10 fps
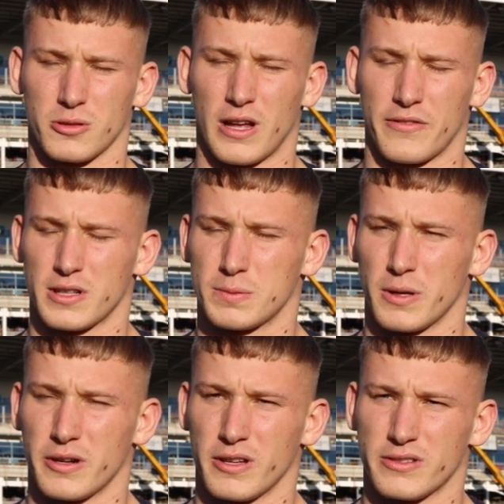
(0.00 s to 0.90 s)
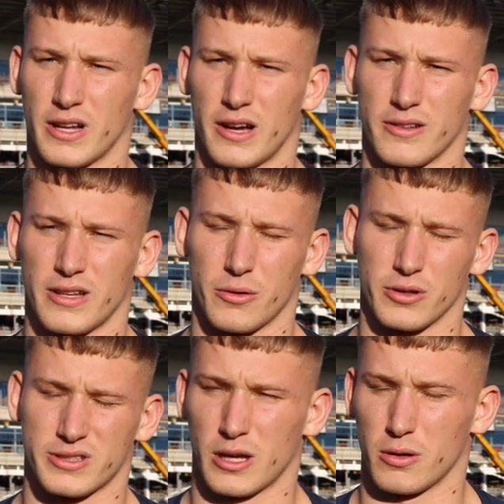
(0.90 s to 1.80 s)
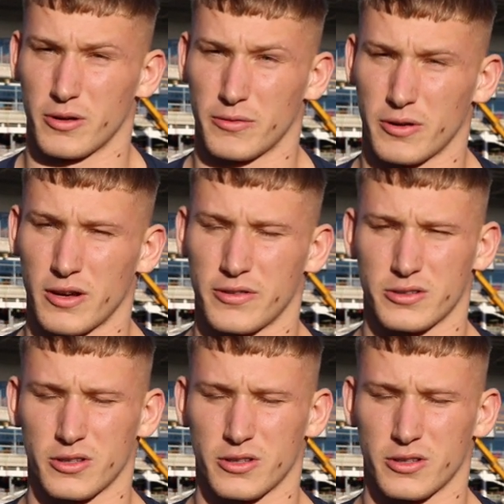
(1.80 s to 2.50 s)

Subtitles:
some life experience that will stay with you forever.